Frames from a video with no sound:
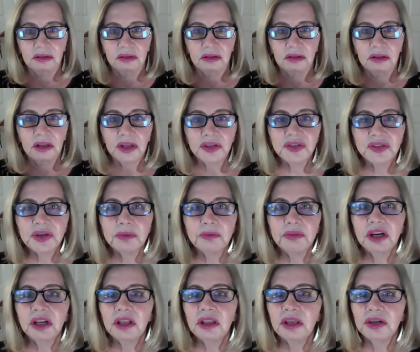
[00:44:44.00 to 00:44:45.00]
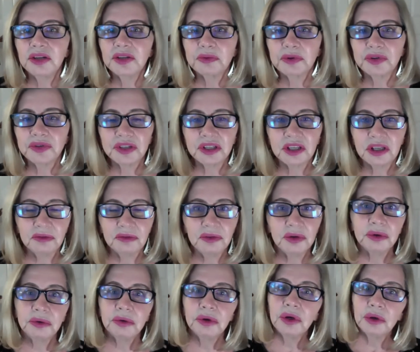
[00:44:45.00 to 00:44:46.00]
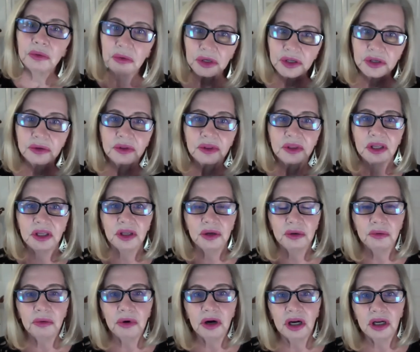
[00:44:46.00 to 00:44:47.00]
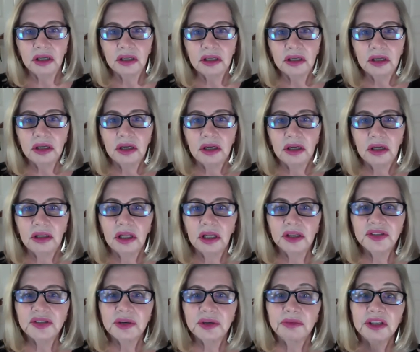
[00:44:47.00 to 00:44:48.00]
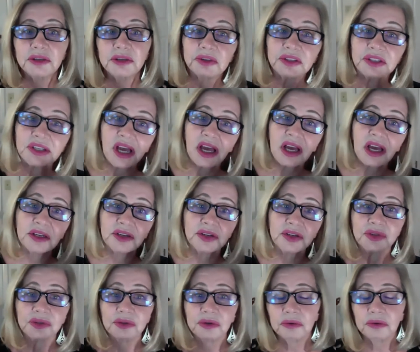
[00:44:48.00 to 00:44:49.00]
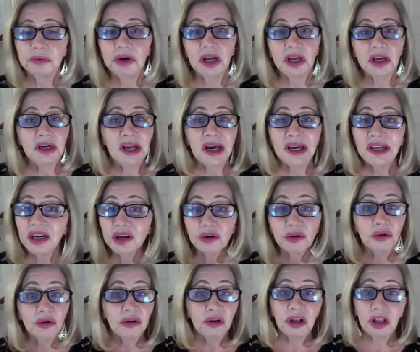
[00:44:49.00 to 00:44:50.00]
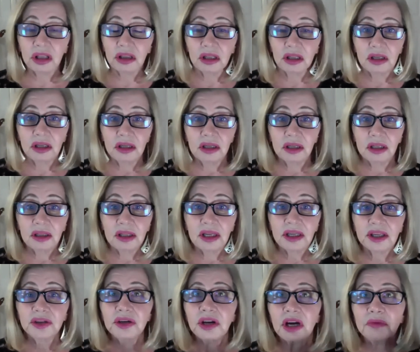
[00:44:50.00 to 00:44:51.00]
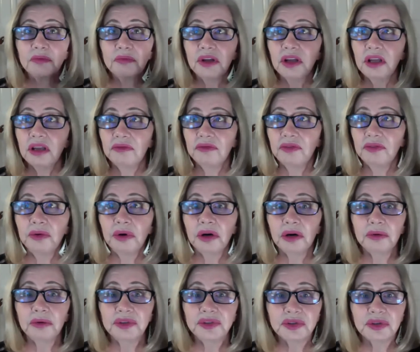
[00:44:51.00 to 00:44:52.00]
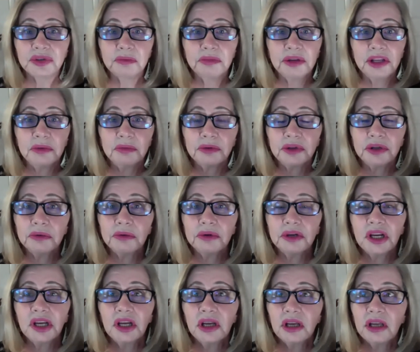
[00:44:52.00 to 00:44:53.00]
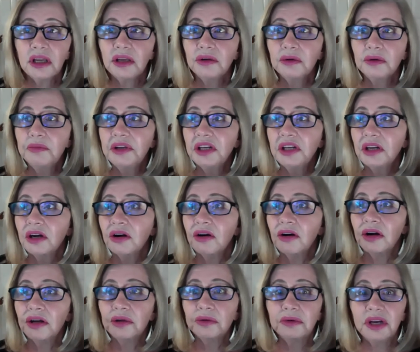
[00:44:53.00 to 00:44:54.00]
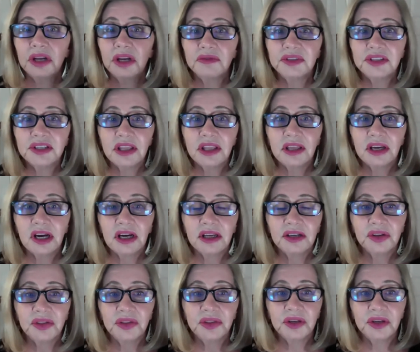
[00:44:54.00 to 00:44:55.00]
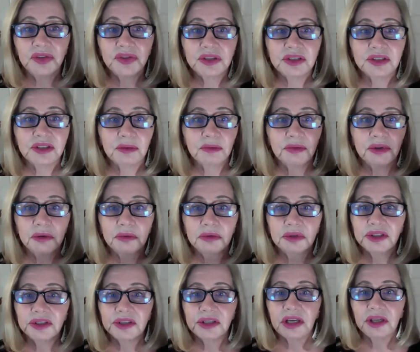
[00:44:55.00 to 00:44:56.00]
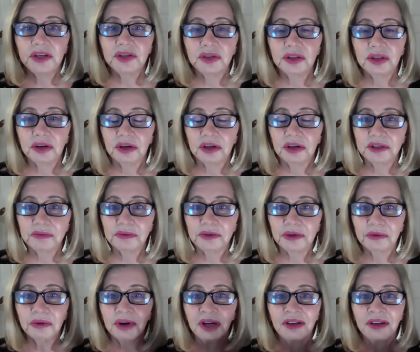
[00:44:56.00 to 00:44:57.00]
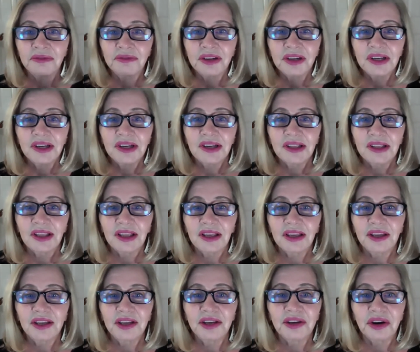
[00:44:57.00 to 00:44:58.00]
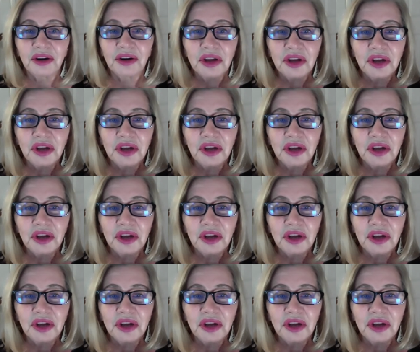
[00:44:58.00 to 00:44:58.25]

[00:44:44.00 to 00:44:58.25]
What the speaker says: not somebody that is supposed to give you what you think you want, not somebody's supposed to act a certain way, not at all. Like, you know, how if you are with certain people, you'd be in the car, you'd never say the kinds of things that somebody would say to their husband or wife, like, you know,